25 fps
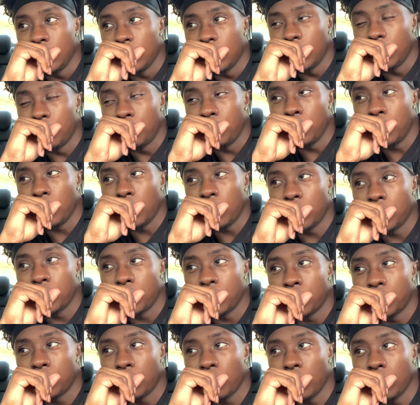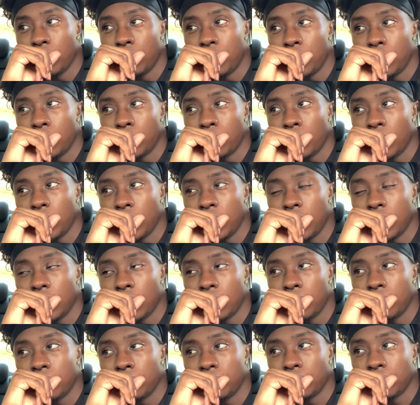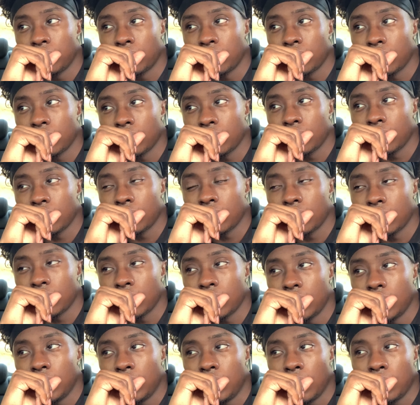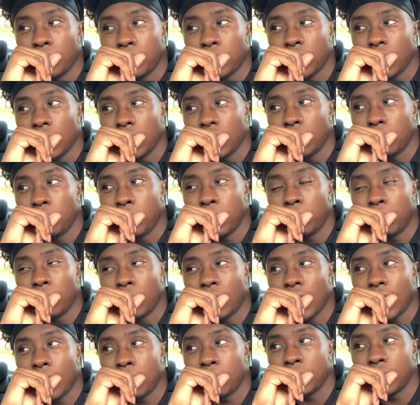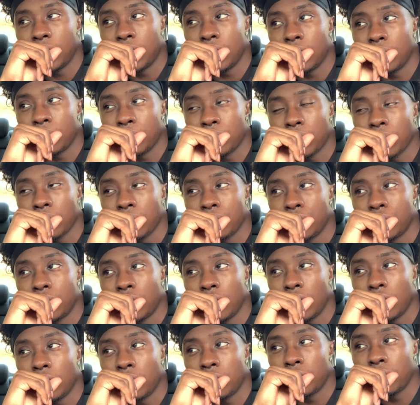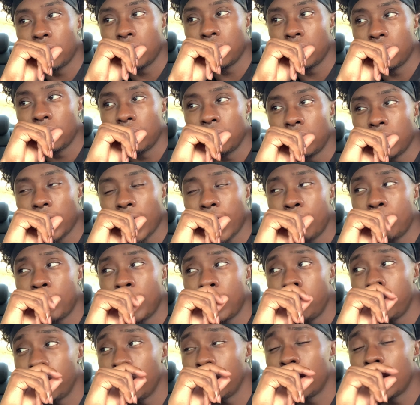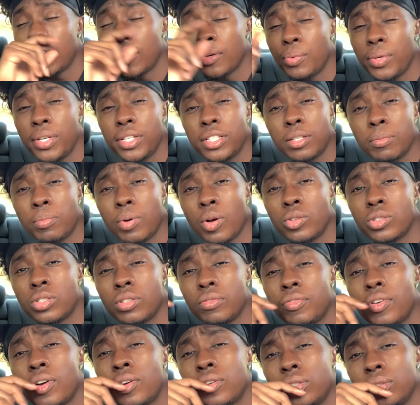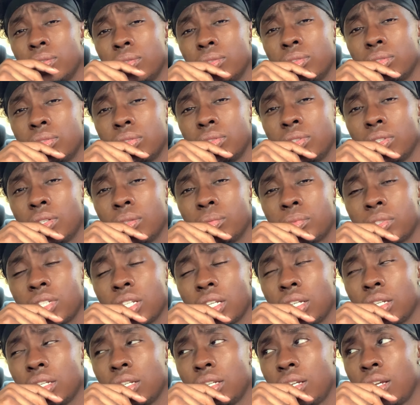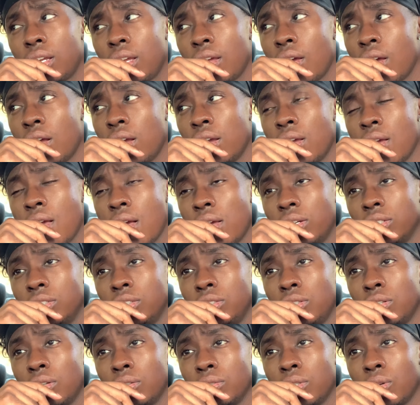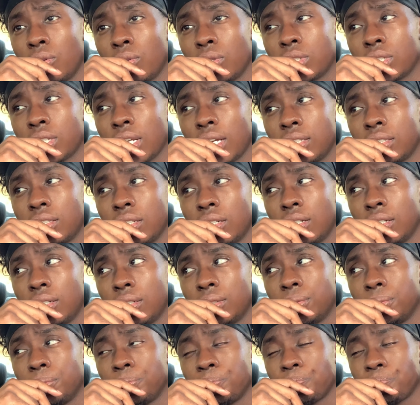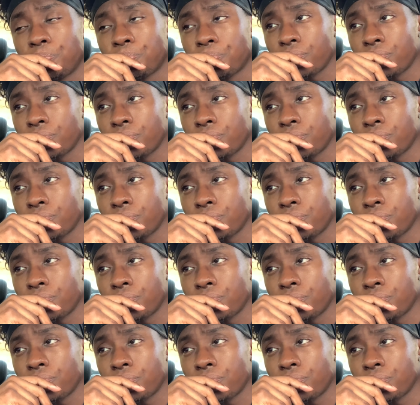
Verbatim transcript: if you notice your story views went up, you know what I'm saying, people commenting on certain stuff. That might be a good week to post a photo, you know what I'm saying? And you're gonna notice like the um